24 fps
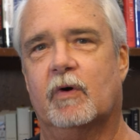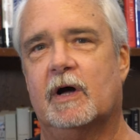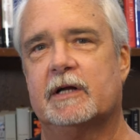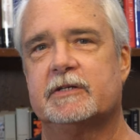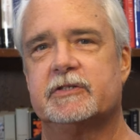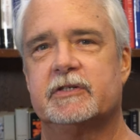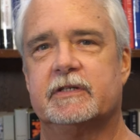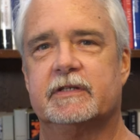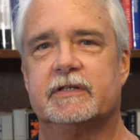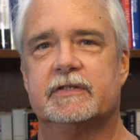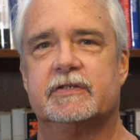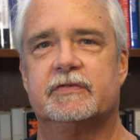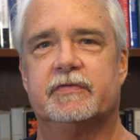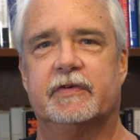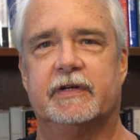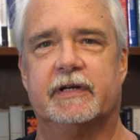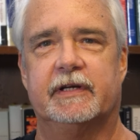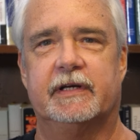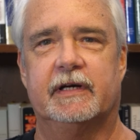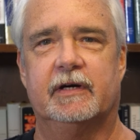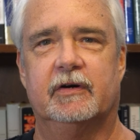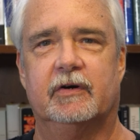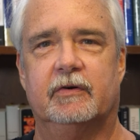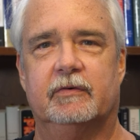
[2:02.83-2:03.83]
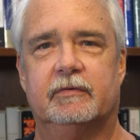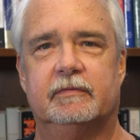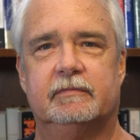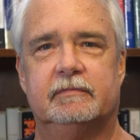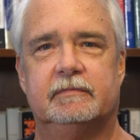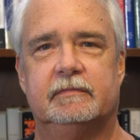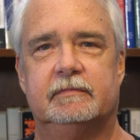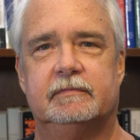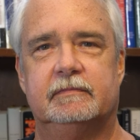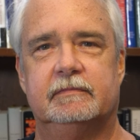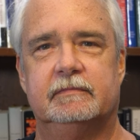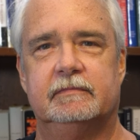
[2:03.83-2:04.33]
watching this video
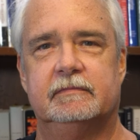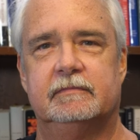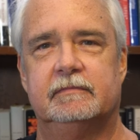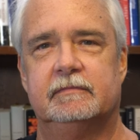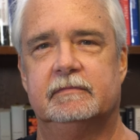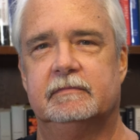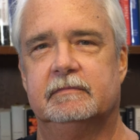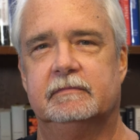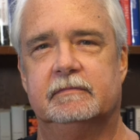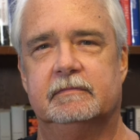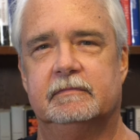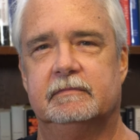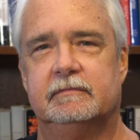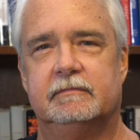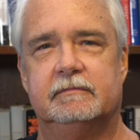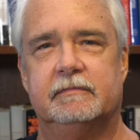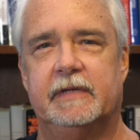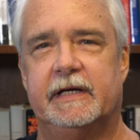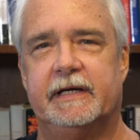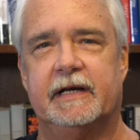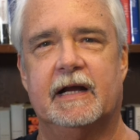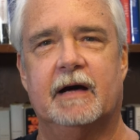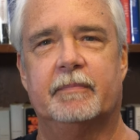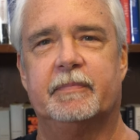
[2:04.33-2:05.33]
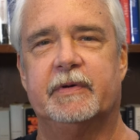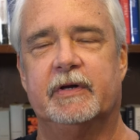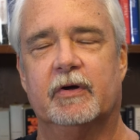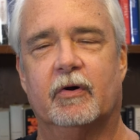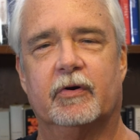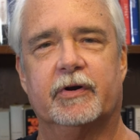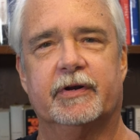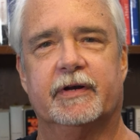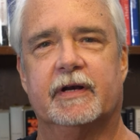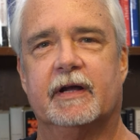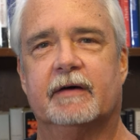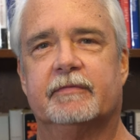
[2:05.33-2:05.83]
may not be
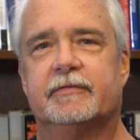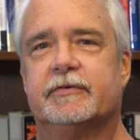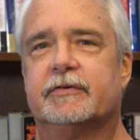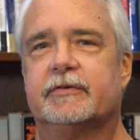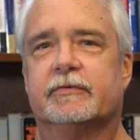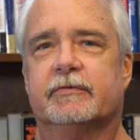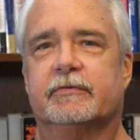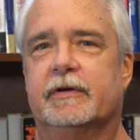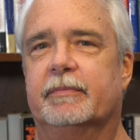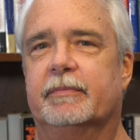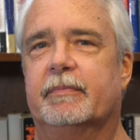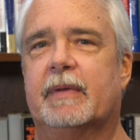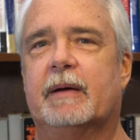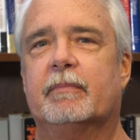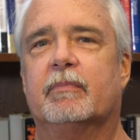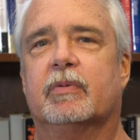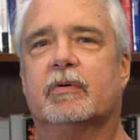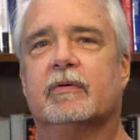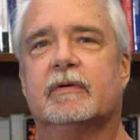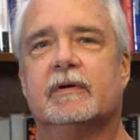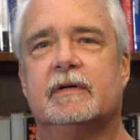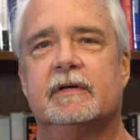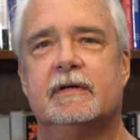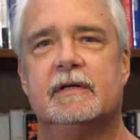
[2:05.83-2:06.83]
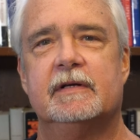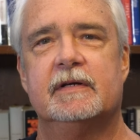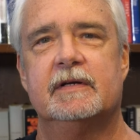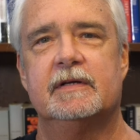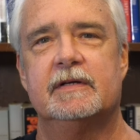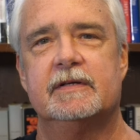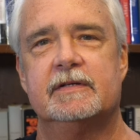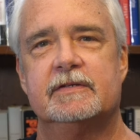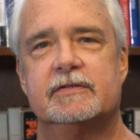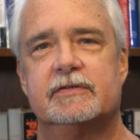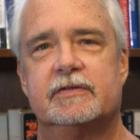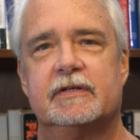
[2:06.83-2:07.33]
old enough to remember.
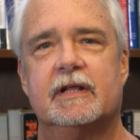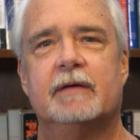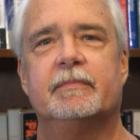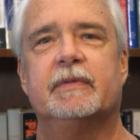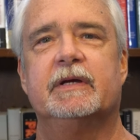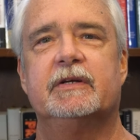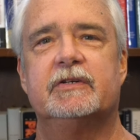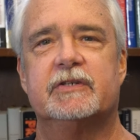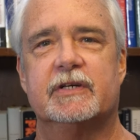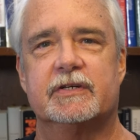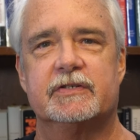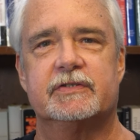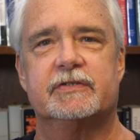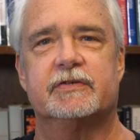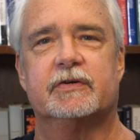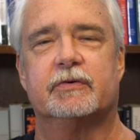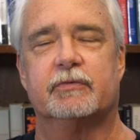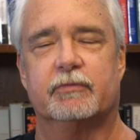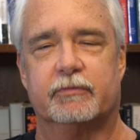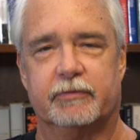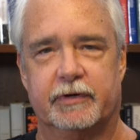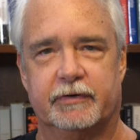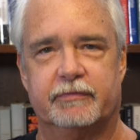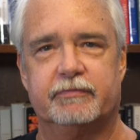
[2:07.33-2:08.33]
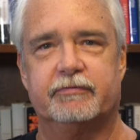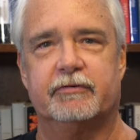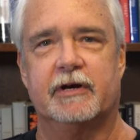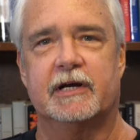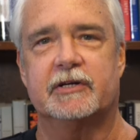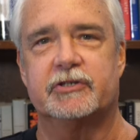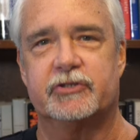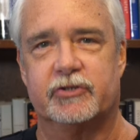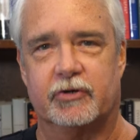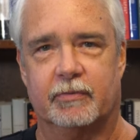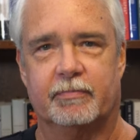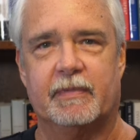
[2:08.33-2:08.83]
So let me just
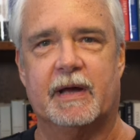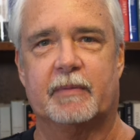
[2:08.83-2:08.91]
refresh your